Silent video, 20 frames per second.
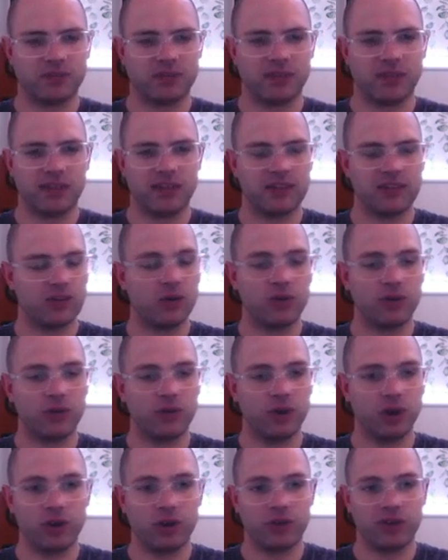There's an awful
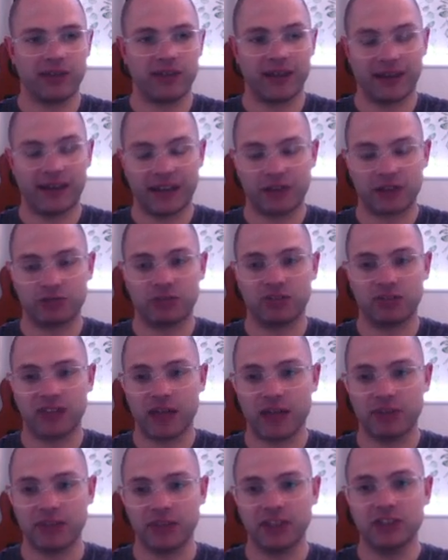lot of collateral
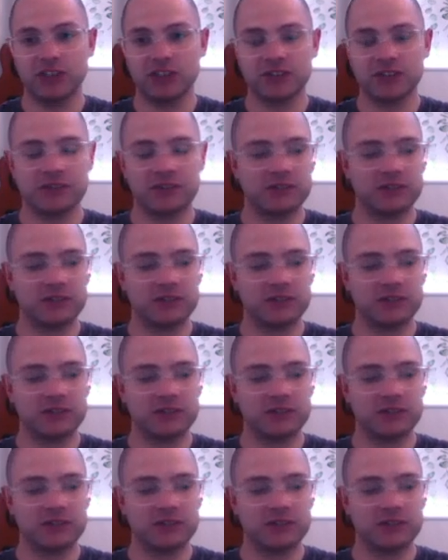damage.